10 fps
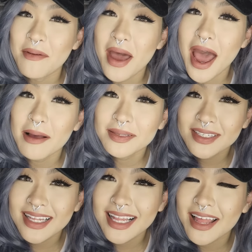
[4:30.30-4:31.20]
I am
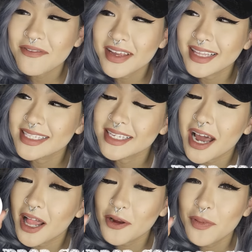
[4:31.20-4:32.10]
absolutely loving this
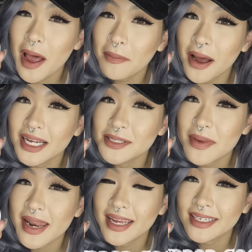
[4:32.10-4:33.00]
Colourpop
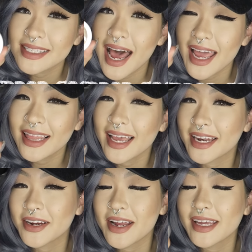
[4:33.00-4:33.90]
Cosmetics
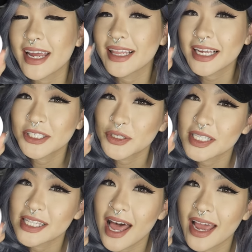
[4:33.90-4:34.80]
highlighter in Electric
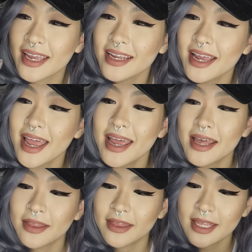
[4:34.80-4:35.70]
Slide.
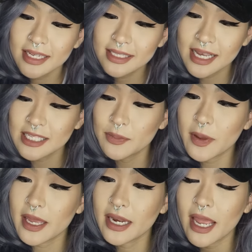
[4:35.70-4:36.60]
This has
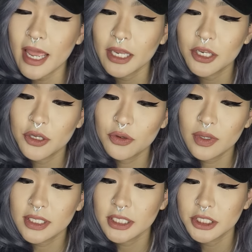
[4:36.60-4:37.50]
been a new
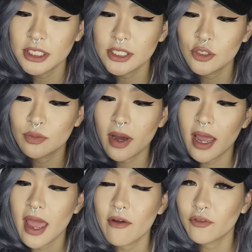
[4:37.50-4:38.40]
addition to
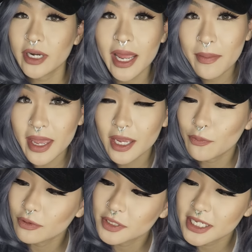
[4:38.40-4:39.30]
my everyday
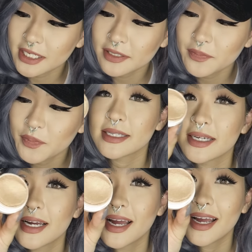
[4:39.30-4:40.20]
makeup routine.
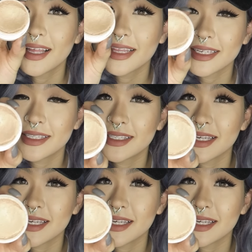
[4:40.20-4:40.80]
This